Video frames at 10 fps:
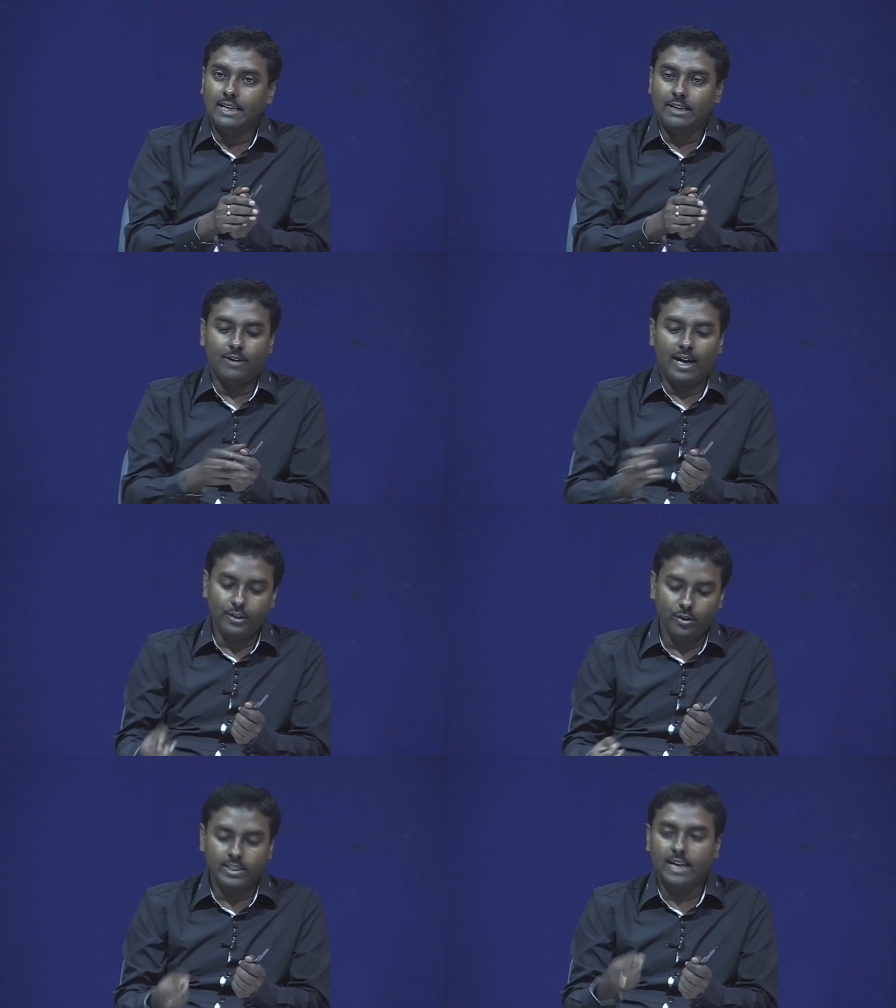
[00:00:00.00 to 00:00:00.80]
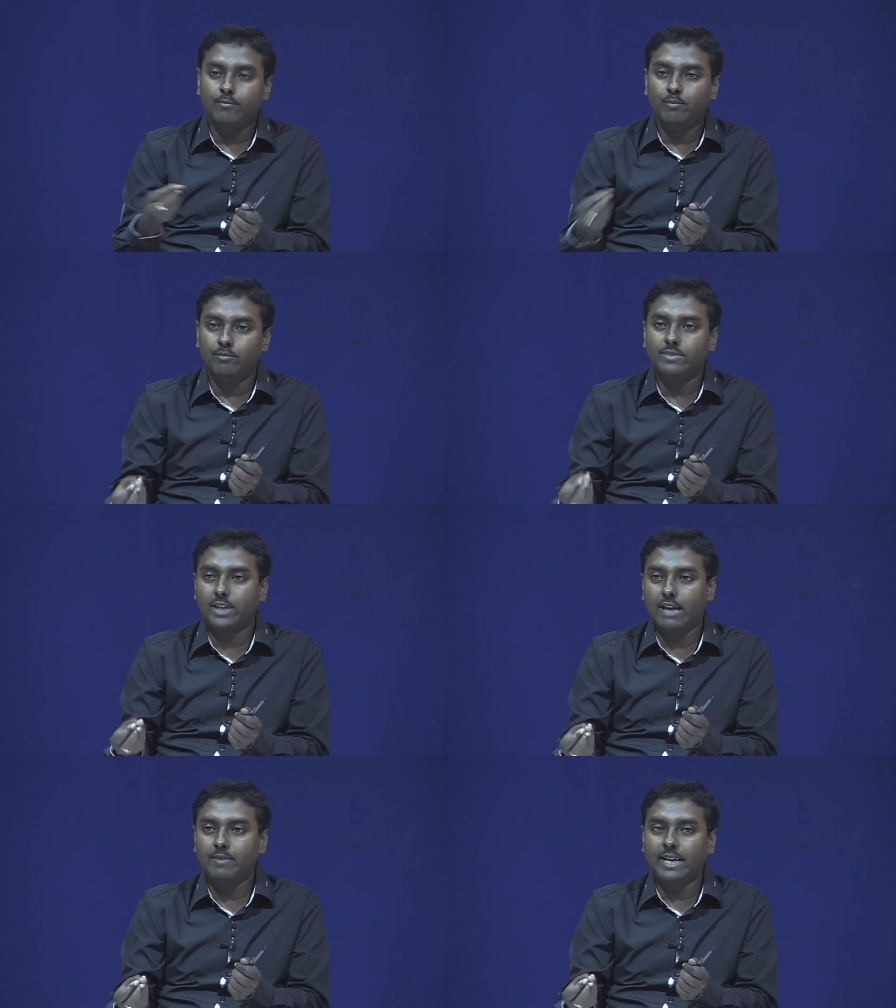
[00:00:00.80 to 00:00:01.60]
If I know that
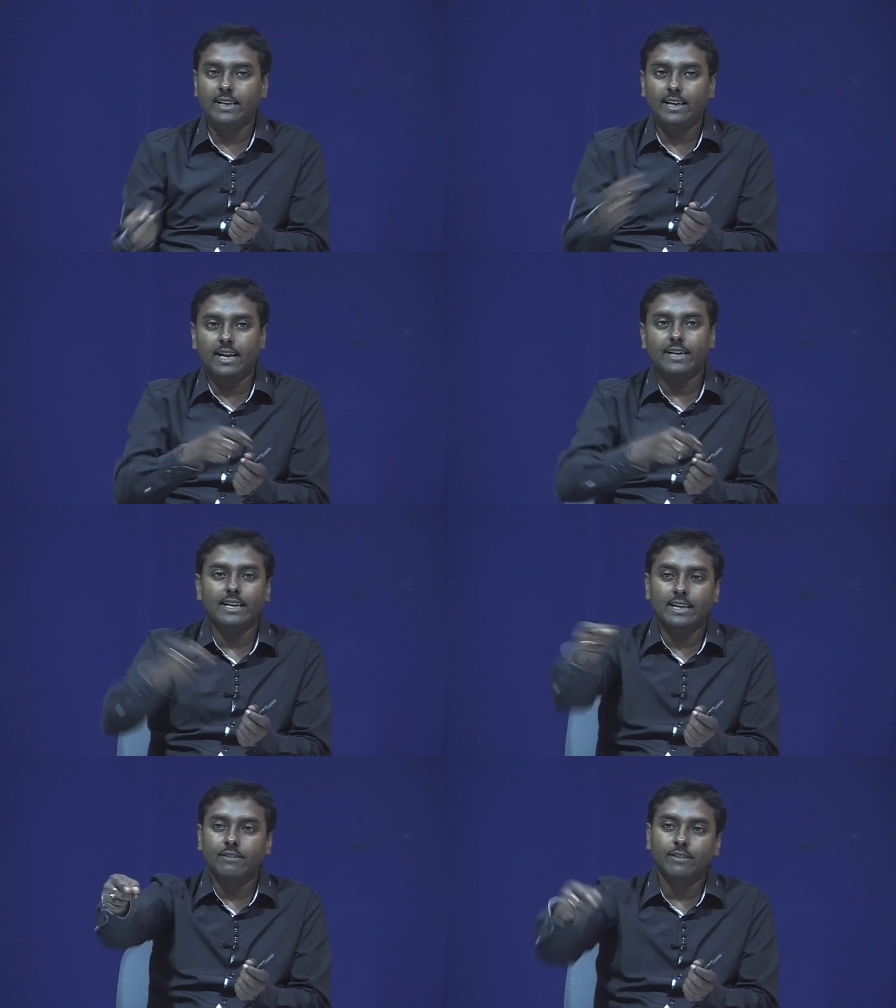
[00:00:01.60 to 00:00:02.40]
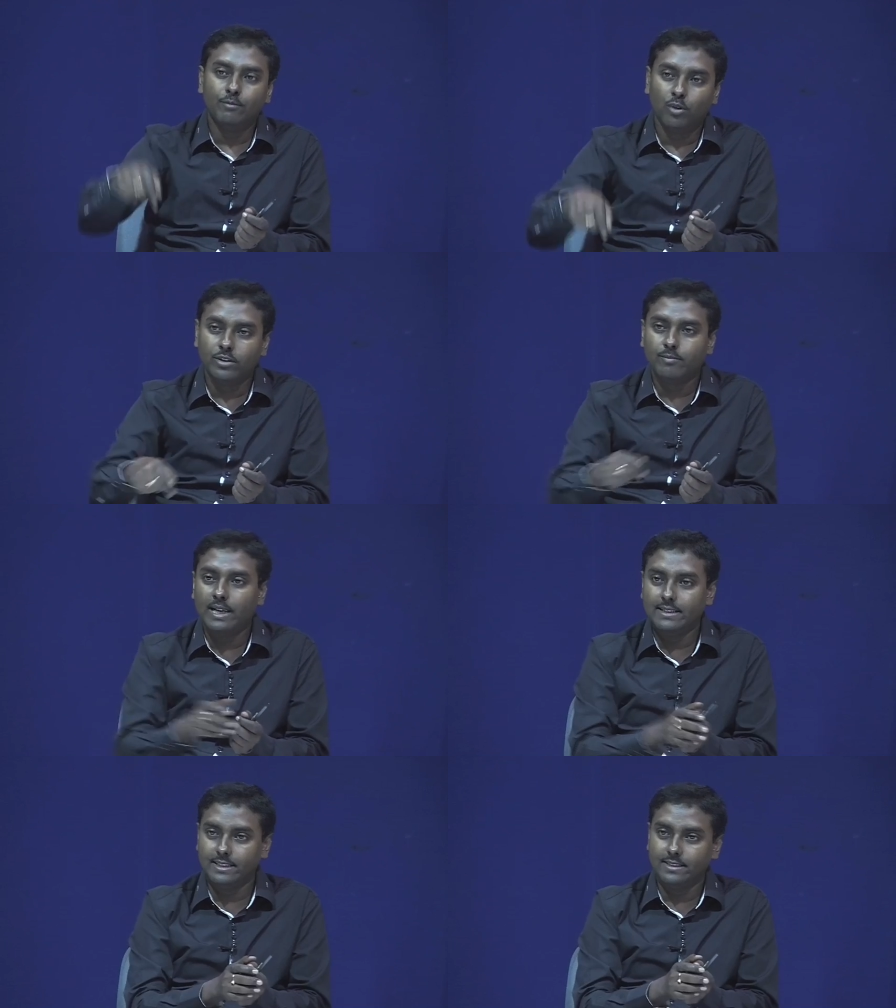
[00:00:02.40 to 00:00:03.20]
same carrier I can give in both
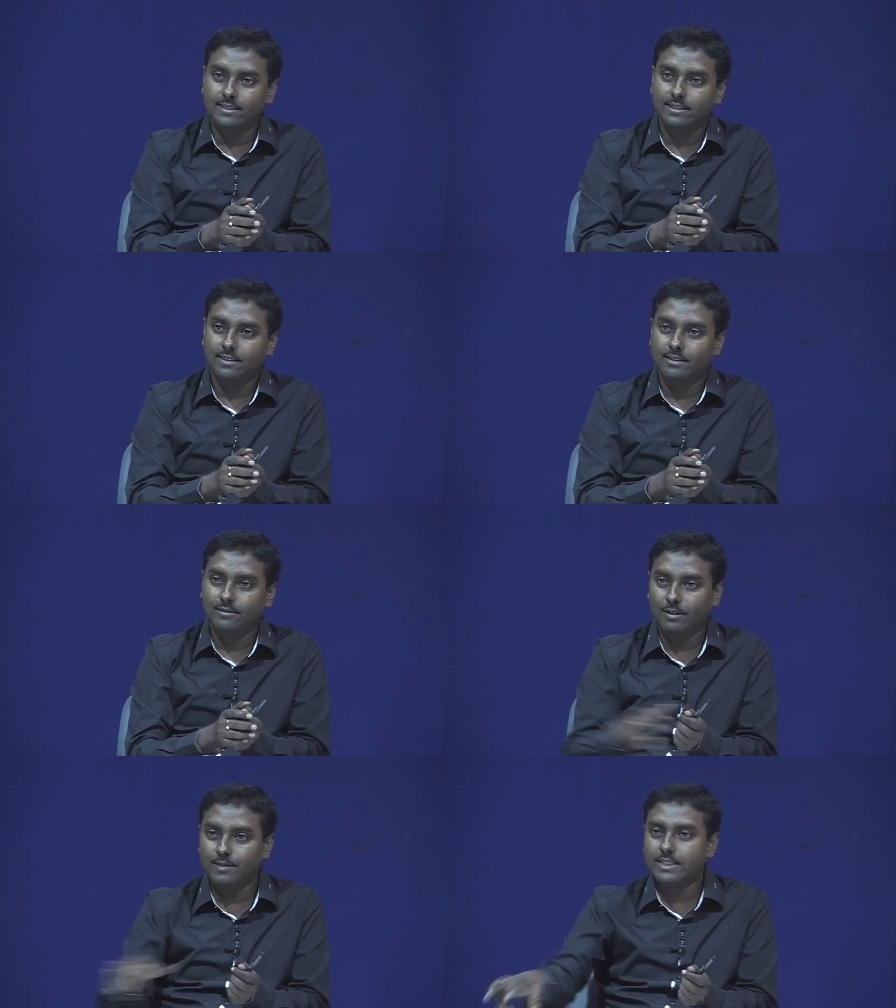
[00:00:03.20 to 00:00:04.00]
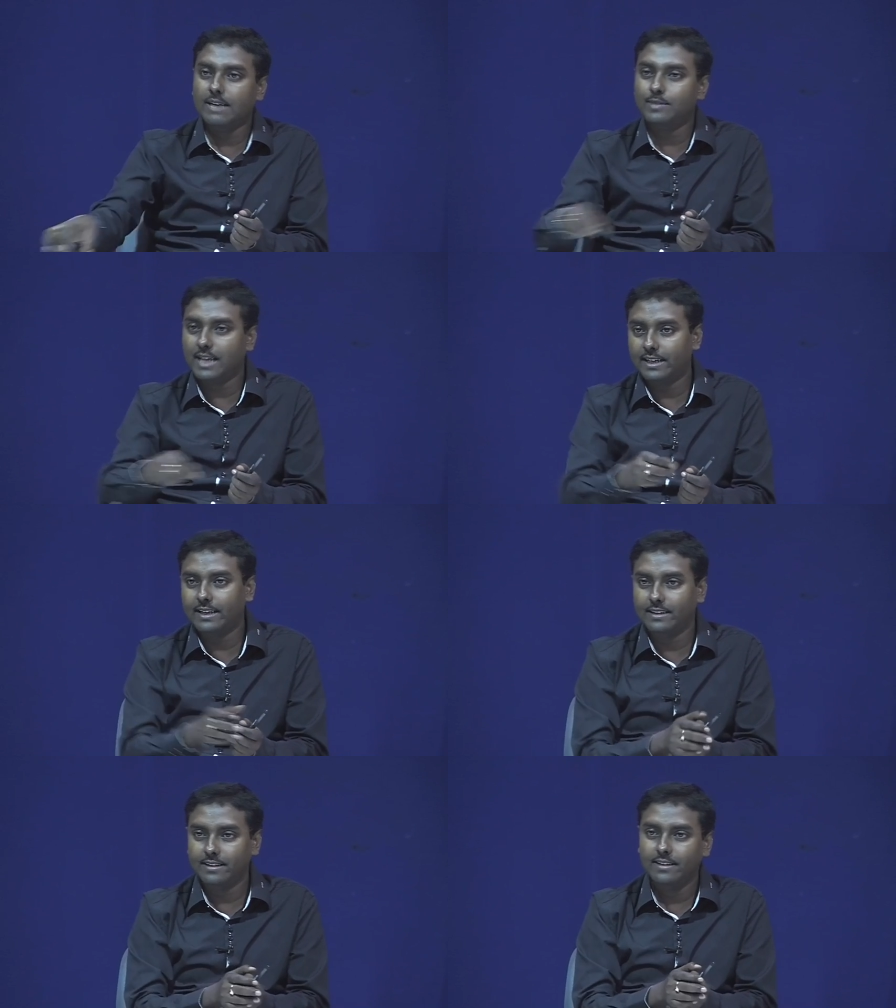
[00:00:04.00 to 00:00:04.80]
places from the same
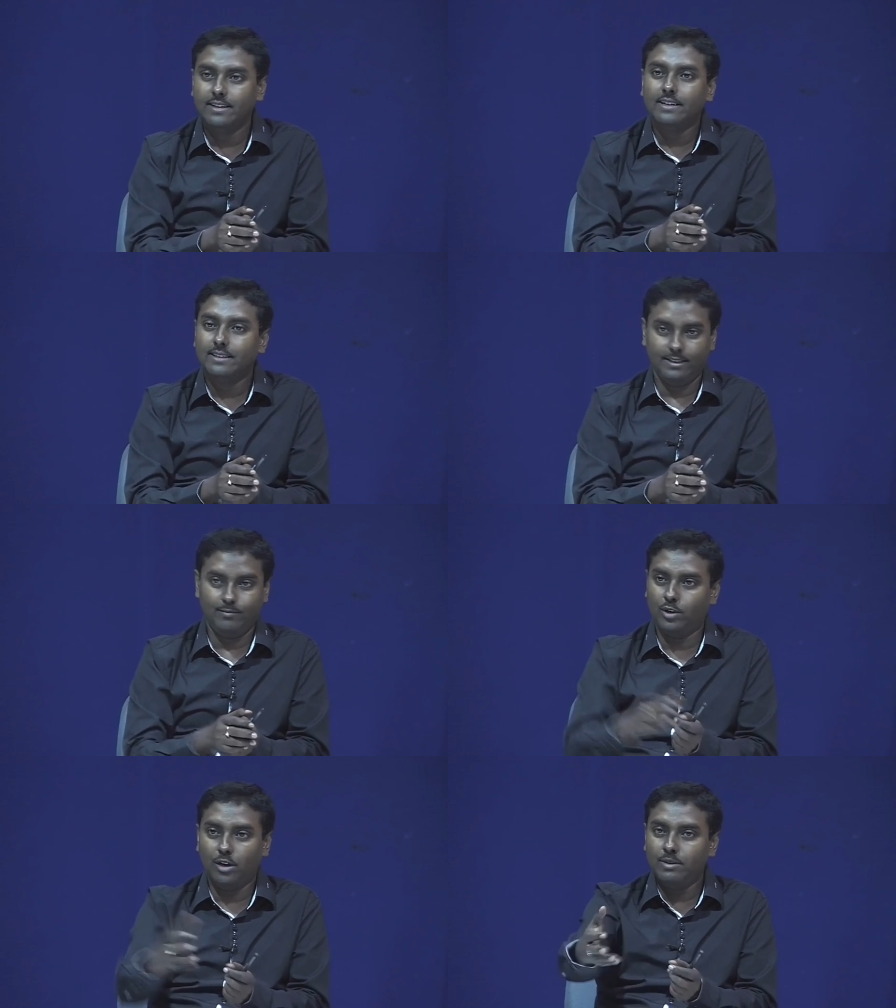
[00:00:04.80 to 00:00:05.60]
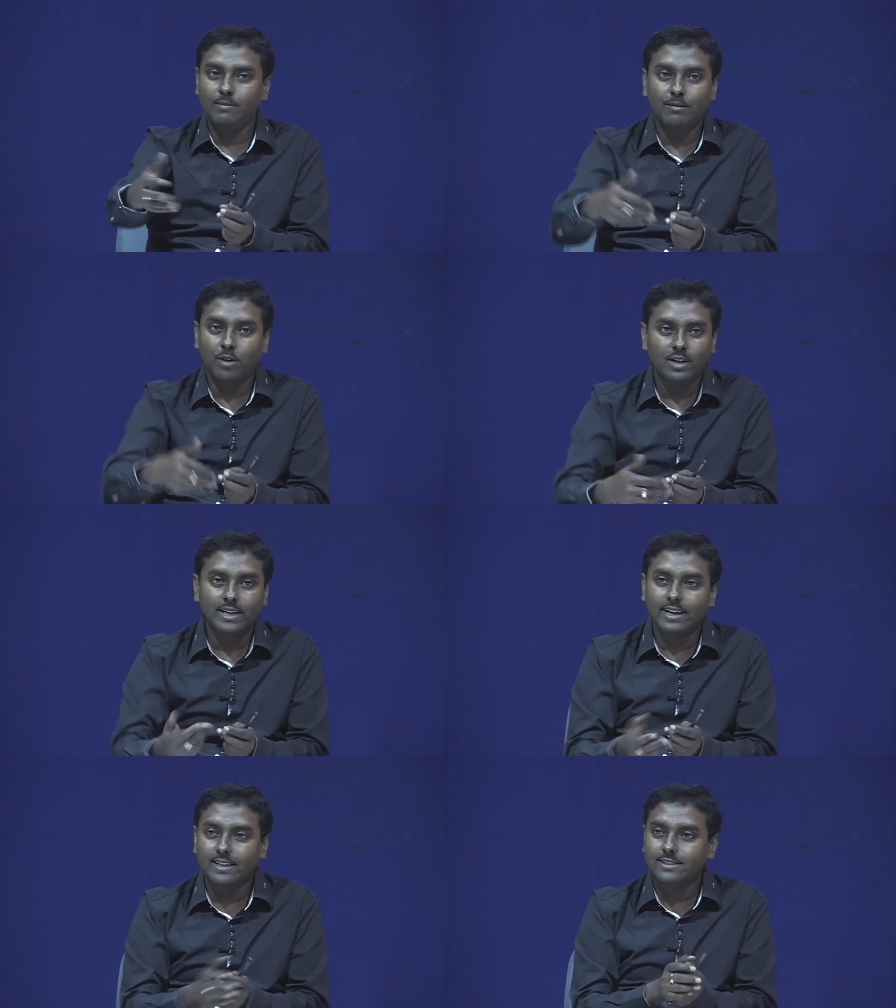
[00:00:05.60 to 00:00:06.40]
circuit then probably my
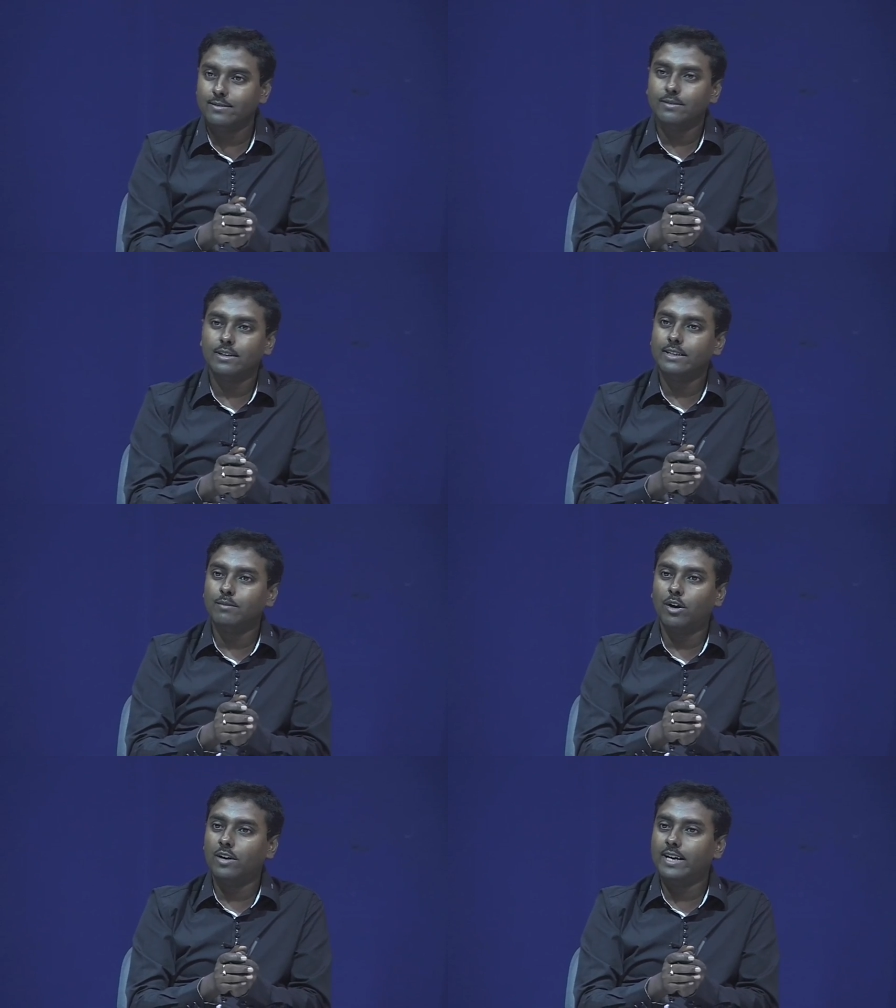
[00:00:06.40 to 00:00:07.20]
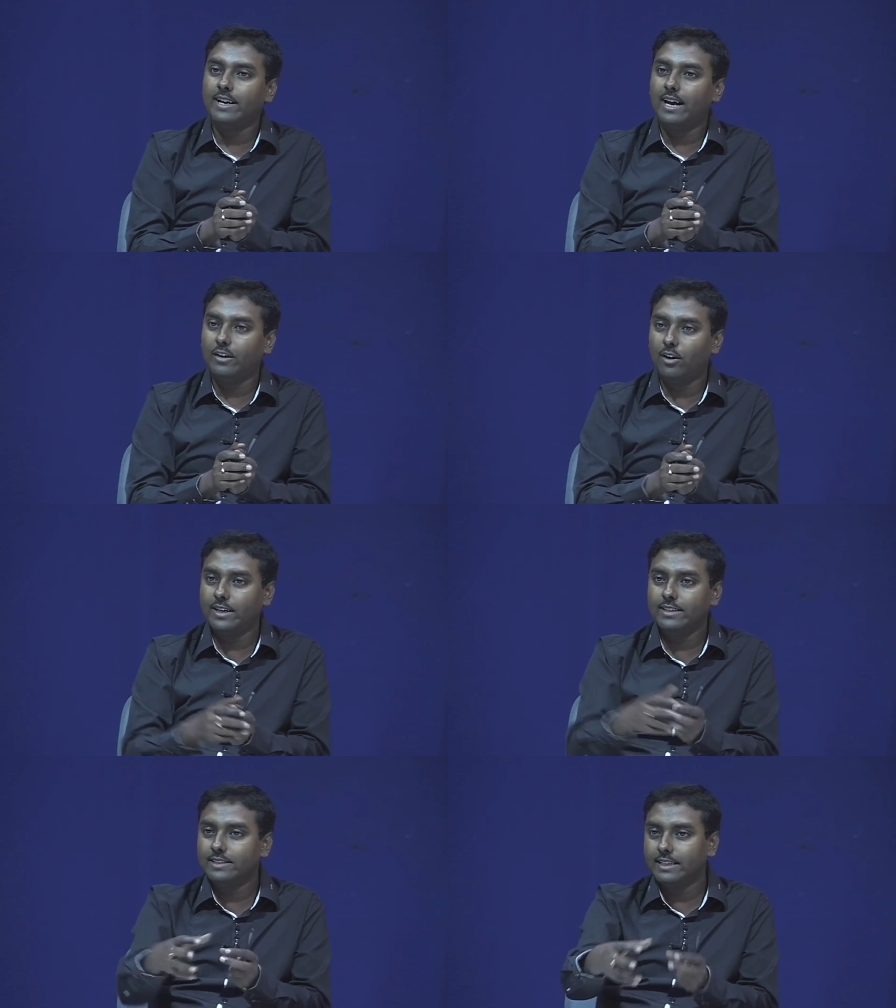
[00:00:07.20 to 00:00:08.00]
modulator and uh, demodulator are
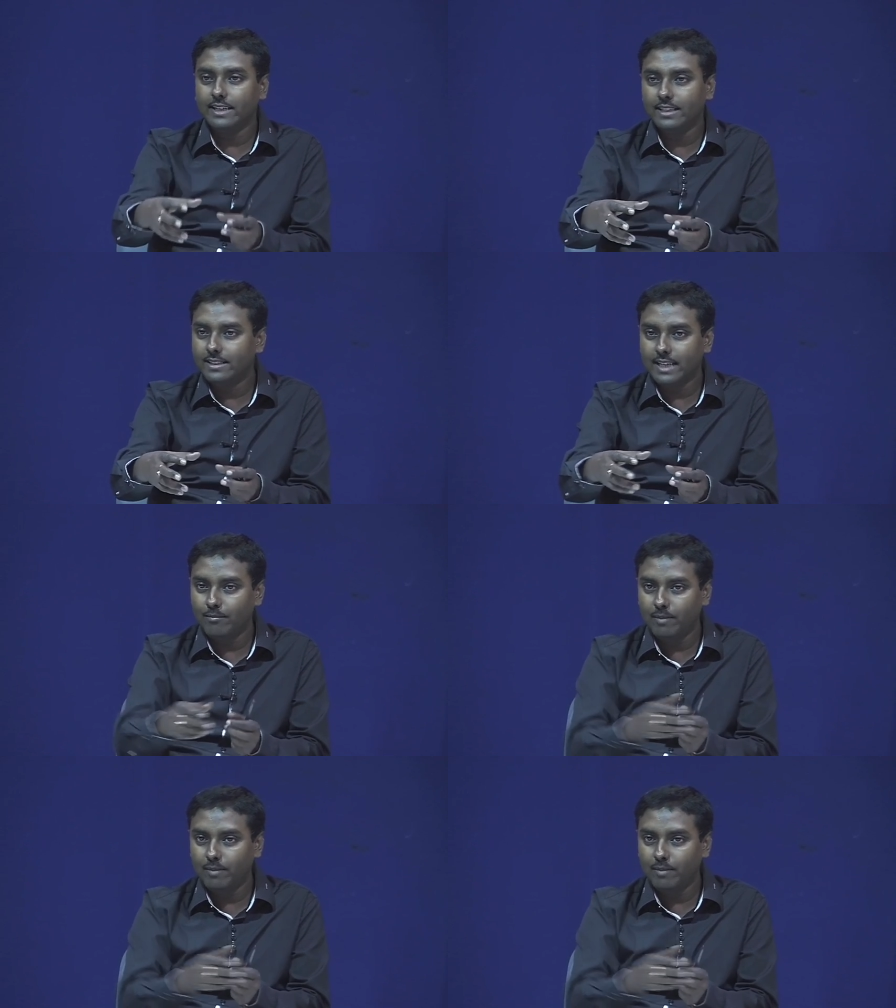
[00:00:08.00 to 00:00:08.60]
already sitting in the same